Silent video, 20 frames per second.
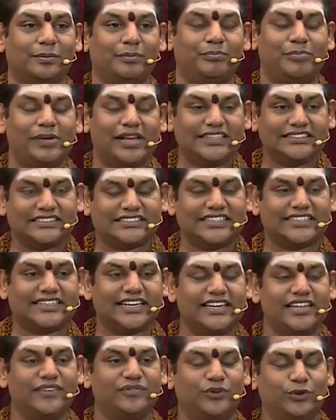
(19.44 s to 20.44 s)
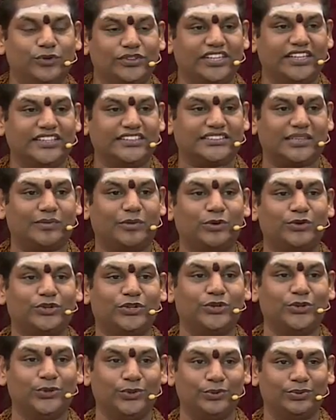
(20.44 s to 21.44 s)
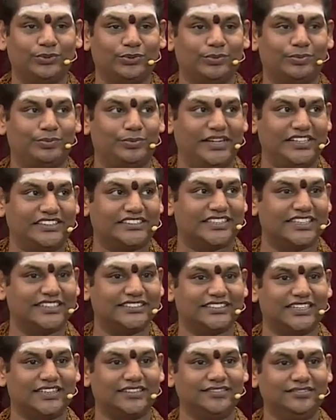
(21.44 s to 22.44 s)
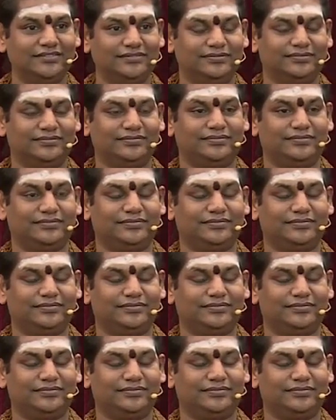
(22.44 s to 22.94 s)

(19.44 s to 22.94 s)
basically few things about you. Please listen.